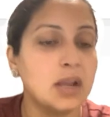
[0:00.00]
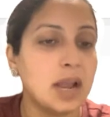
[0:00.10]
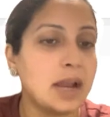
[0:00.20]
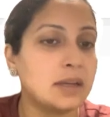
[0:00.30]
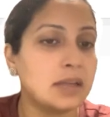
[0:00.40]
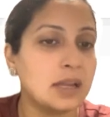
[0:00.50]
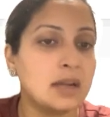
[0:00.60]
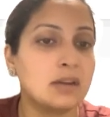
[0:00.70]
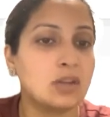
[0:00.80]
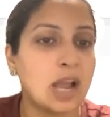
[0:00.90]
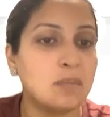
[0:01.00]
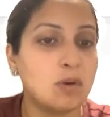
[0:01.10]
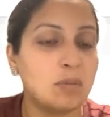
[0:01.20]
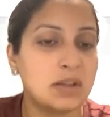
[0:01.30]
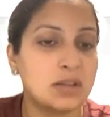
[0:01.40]
and take a time
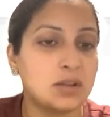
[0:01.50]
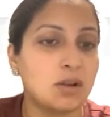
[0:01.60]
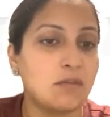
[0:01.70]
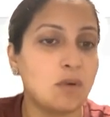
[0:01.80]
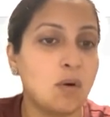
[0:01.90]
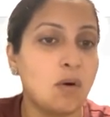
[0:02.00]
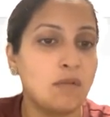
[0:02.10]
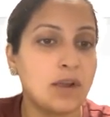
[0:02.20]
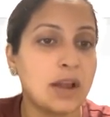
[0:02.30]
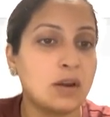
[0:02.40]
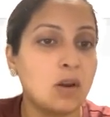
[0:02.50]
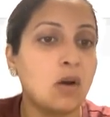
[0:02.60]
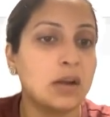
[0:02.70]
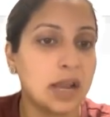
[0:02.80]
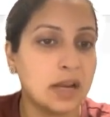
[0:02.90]
complexity of O of n
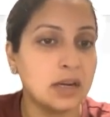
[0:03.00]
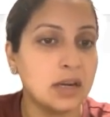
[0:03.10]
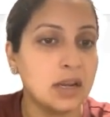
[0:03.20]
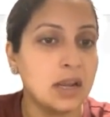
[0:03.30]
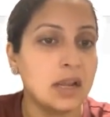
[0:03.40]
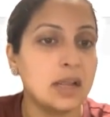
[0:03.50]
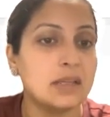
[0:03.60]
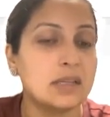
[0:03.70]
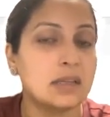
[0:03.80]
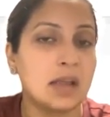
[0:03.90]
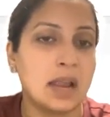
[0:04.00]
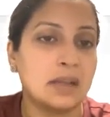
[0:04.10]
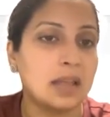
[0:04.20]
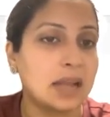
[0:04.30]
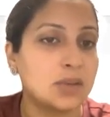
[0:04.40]
log n.
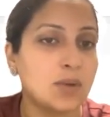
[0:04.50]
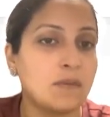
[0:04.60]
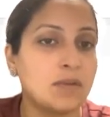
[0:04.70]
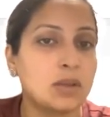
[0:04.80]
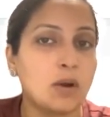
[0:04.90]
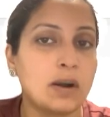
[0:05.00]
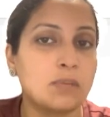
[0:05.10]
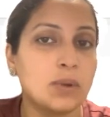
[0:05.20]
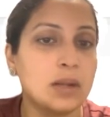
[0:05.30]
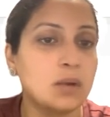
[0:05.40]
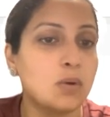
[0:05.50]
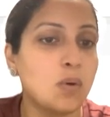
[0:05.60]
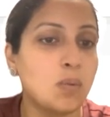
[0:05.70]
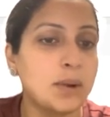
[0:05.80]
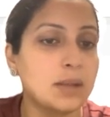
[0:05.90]
And that's why we thought we'll
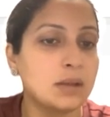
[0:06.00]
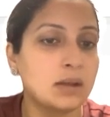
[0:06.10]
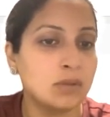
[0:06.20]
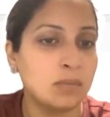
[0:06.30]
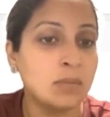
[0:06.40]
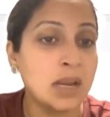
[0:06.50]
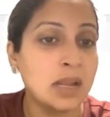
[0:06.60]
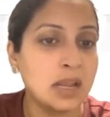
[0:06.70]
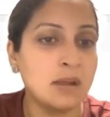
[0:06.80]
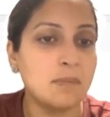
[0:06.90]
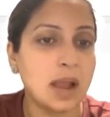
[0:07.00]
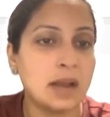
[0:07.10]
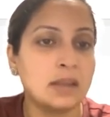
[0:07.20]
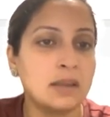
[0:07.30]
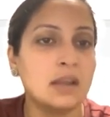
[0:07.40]
go with min heap,
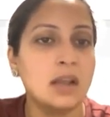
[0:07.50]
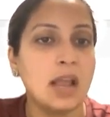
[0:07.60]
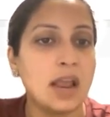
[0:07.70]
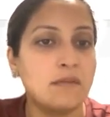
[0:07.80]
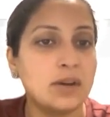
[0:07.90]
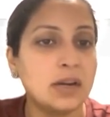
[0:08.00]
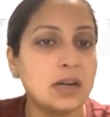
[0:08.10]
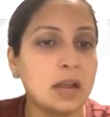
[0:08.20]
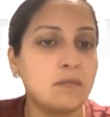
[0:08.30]
and every time